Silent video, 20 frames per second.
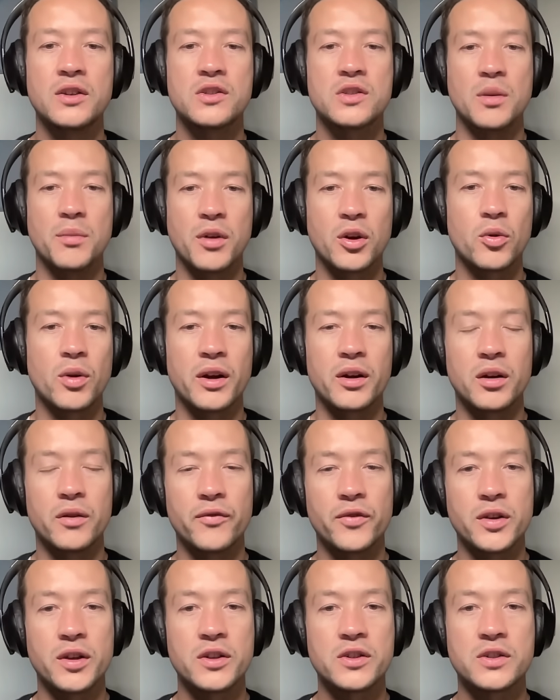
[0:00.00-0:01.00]
Some are quite
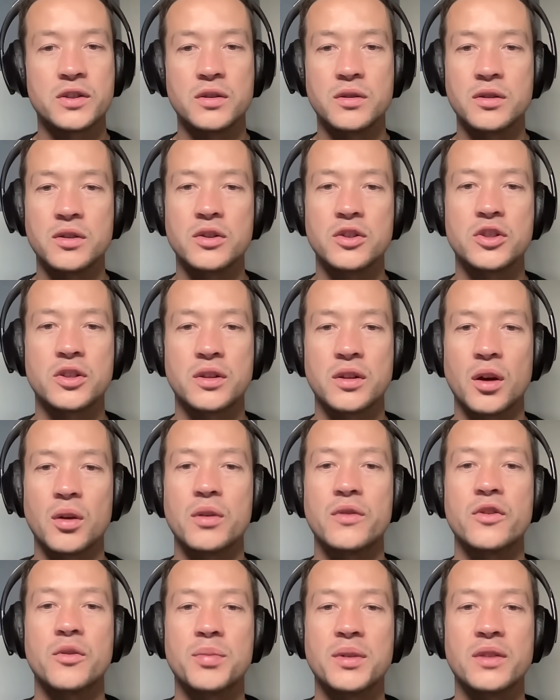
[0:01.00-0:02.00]
obvious. You should know
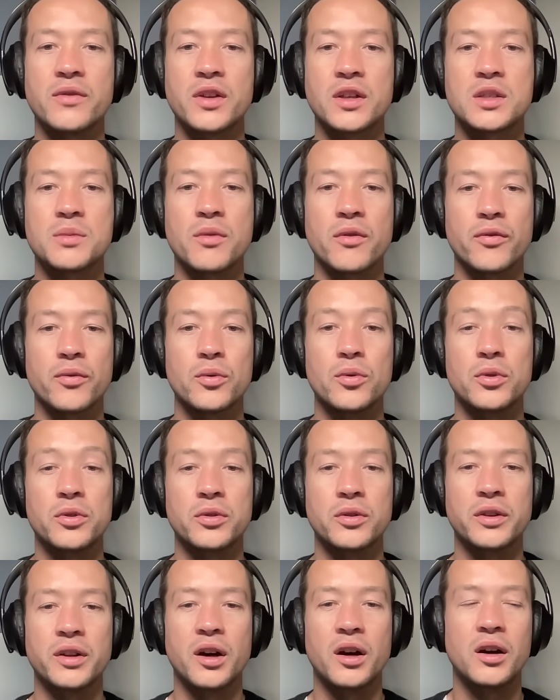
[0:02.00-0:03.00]
if you've been a victim of fraud
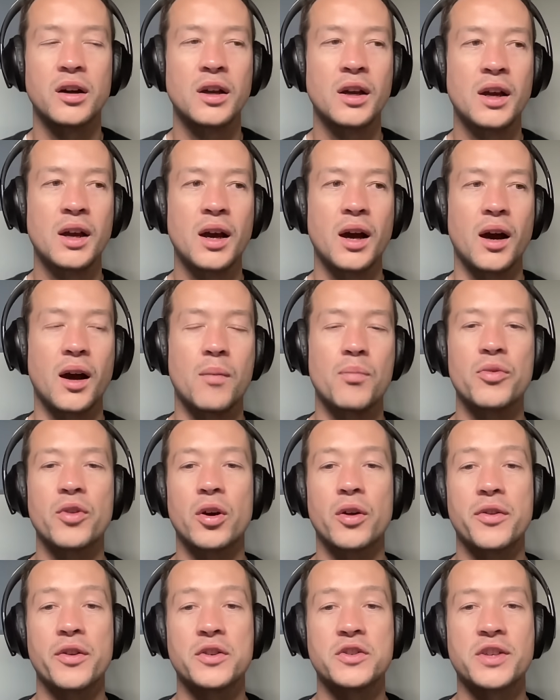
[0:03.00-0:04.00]
or not.
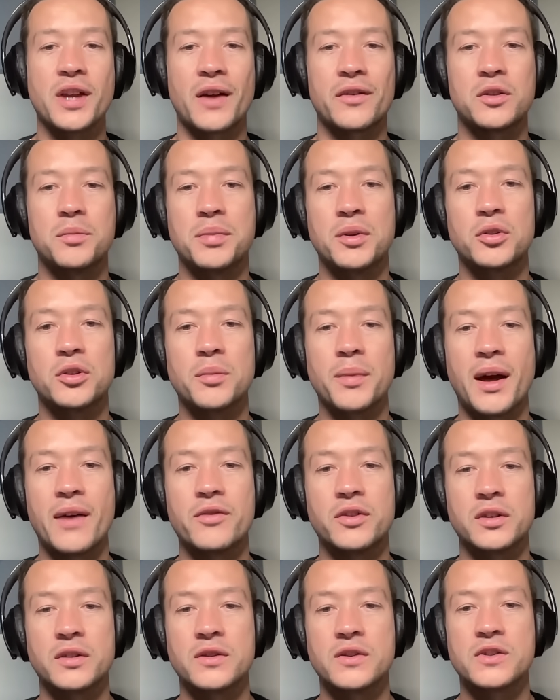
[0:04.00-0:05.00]
Others, you have to build up
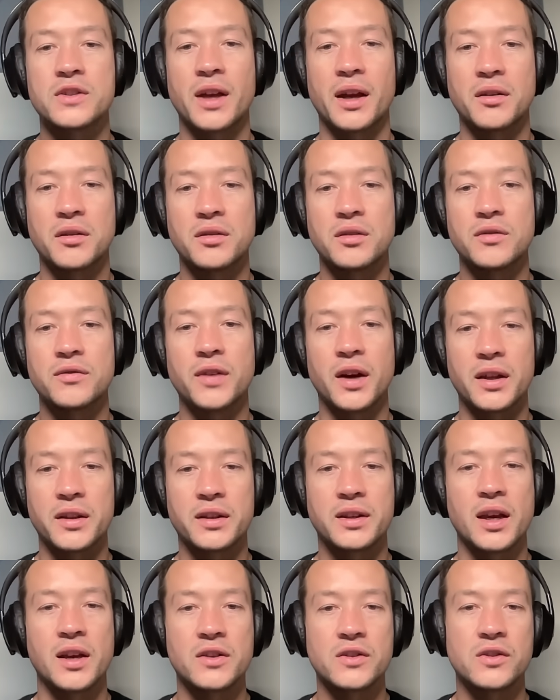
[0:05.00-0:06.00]
evidence and fight
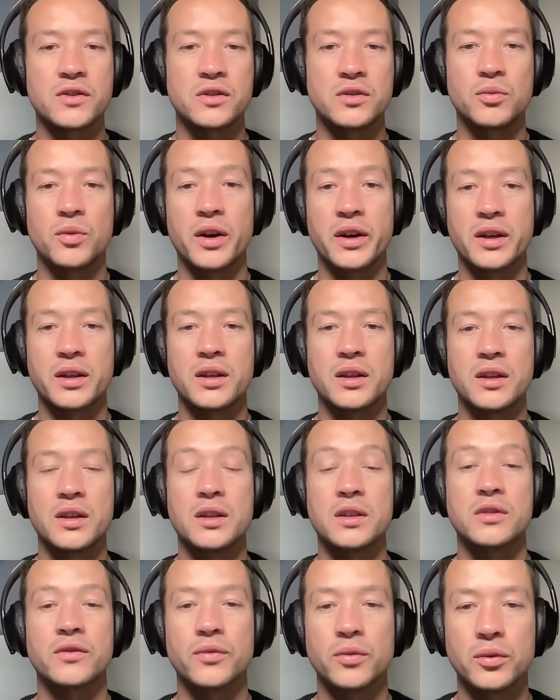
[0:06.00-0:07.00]
the case as to why
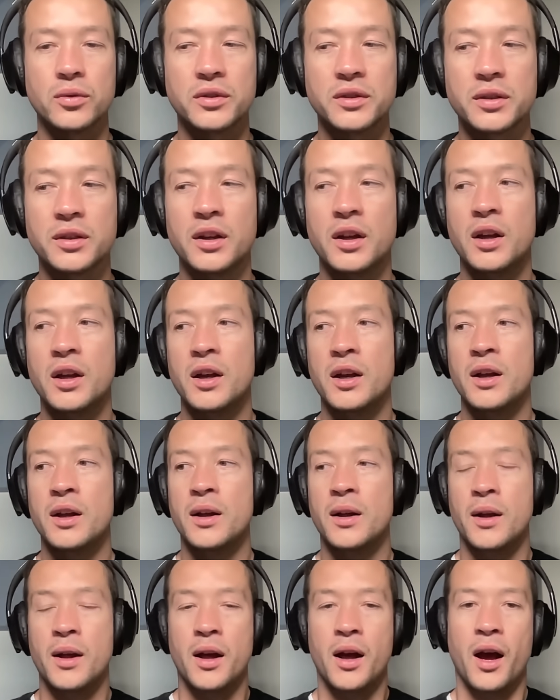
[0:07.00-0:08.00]
it is fraud.
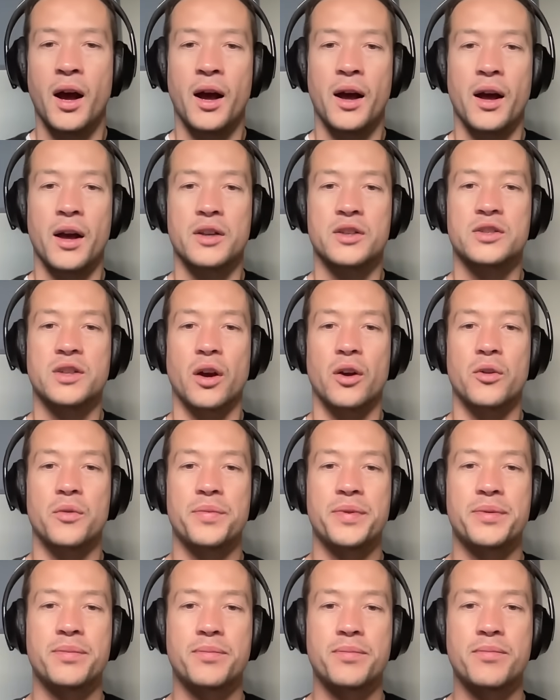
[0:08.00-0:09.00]
So
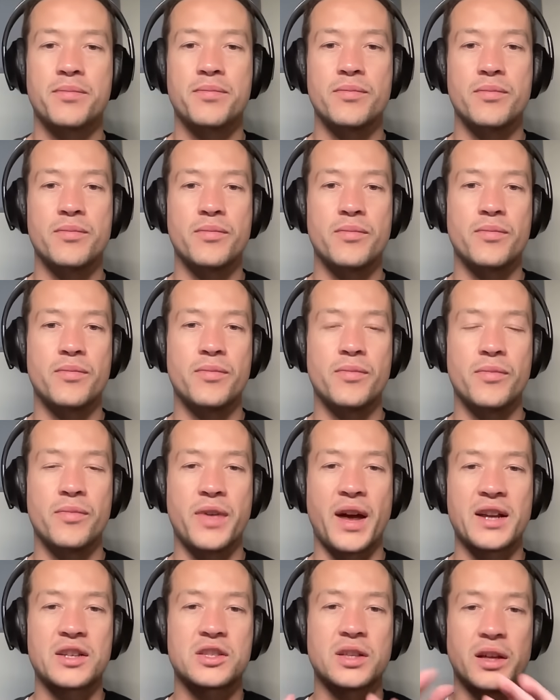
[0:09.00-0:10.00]

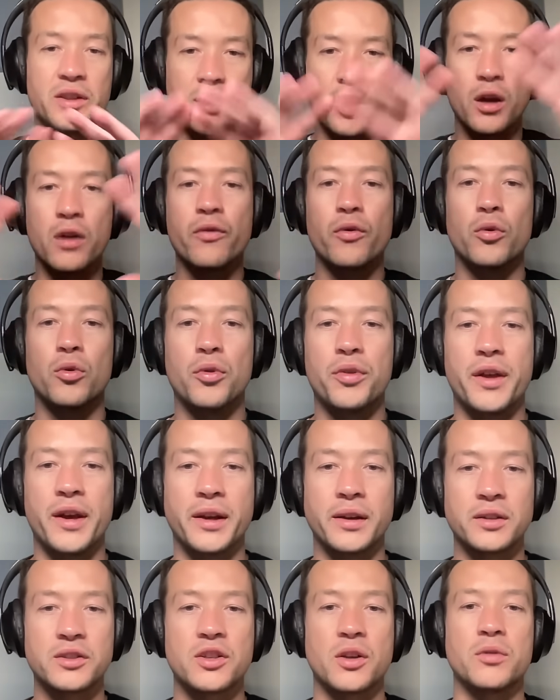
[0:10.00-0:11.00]
that's like the overall
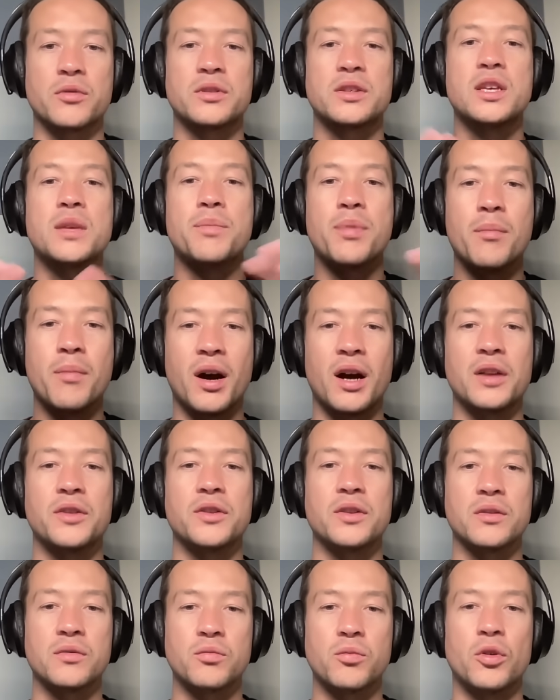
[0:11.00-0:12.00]
thing. So keep in
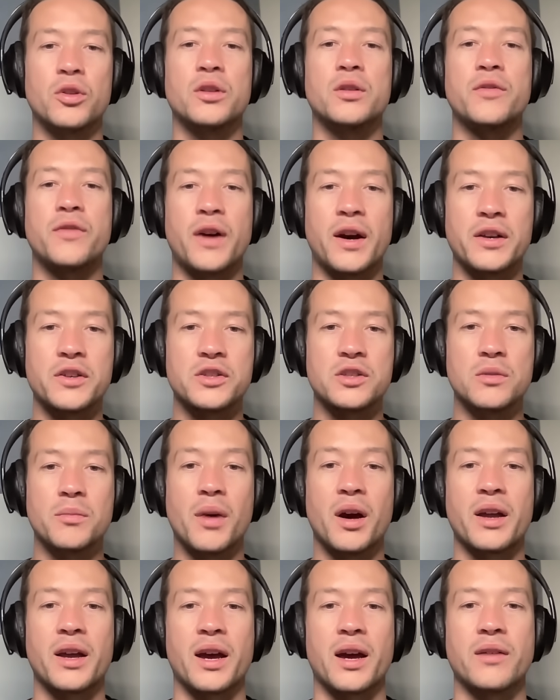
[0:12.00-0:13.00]
mind that one of the fights you
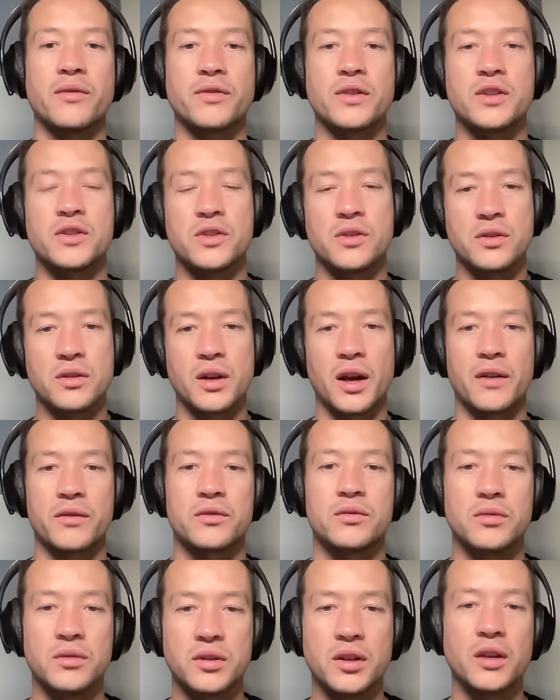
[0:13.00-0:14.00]
might have is that you
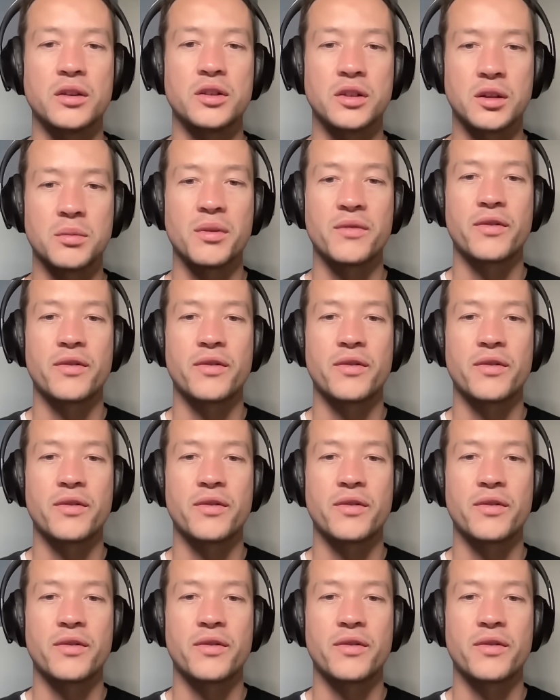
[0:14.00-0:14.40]
have to, you